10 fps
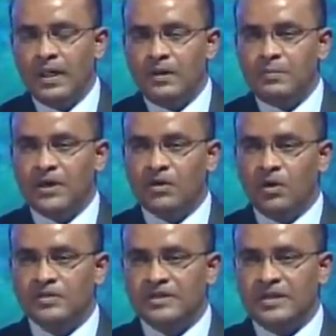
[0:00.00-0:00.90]

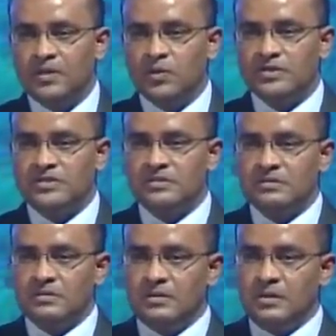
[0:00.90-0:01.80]
because it was
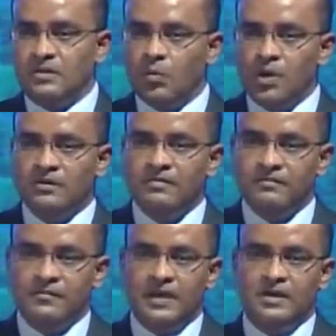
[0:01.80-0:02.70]
one of the
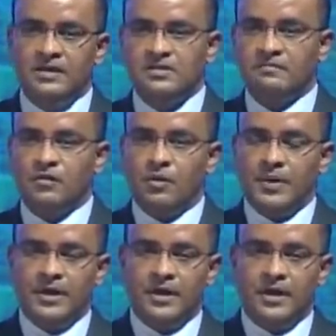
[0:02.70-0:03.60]
failures of
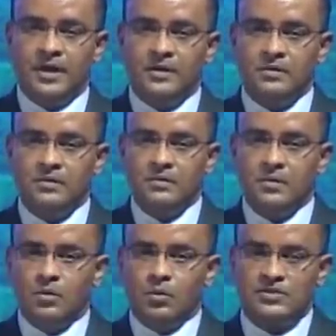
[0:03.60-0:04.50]
Copenhagen
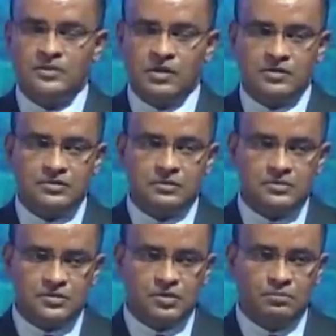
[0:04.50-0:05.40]
was
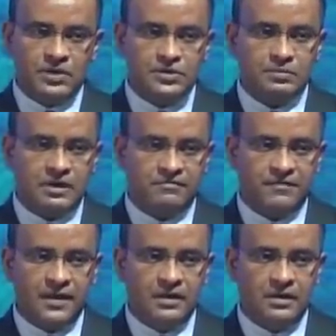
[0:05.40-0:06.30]
not so much of a
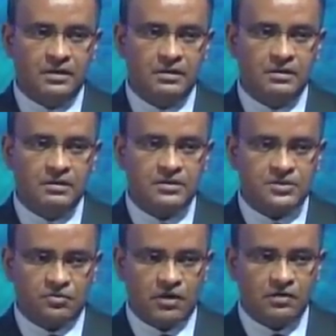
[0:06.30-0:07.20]
failure
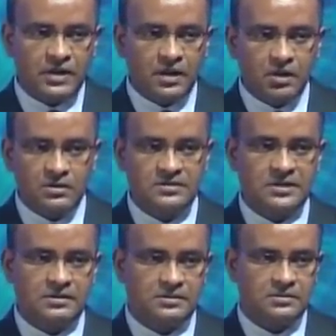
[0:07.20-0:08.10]
surrounding content,